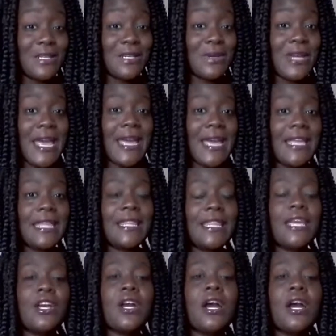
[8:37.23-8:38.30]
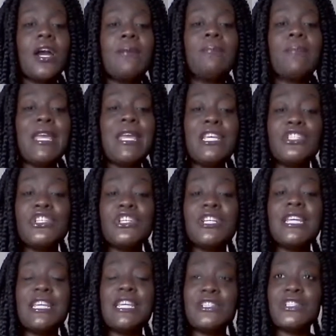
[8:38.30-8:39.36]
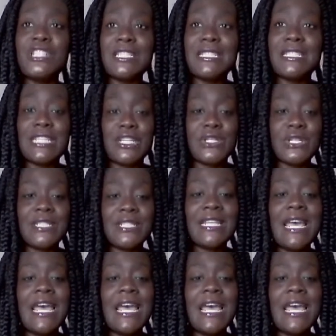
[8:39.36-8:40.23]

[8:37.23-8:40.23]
Okay. There are major energy centers